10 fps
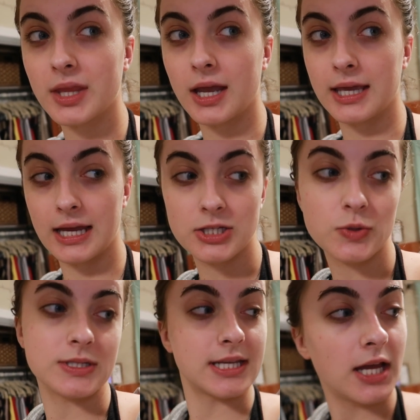and get
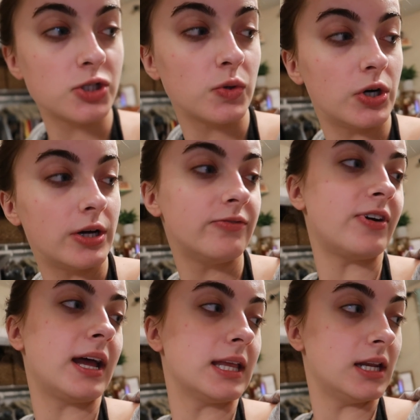into a schedule and
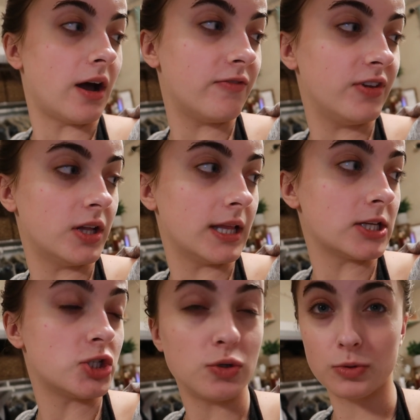finally not feel
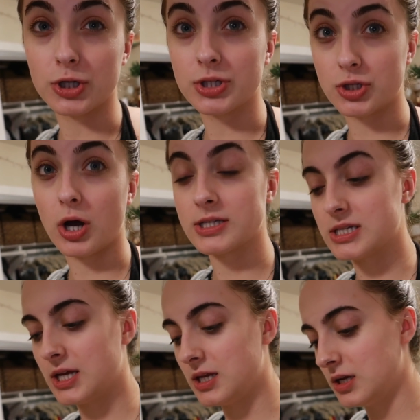like super
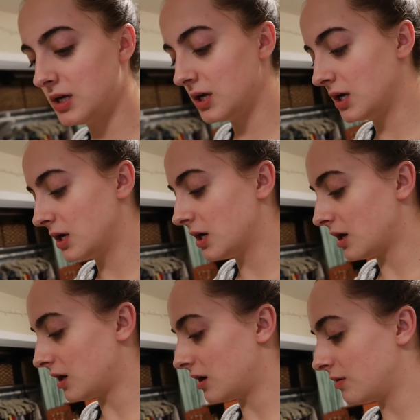exhausted
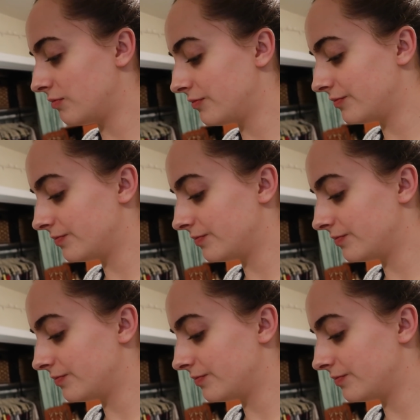um,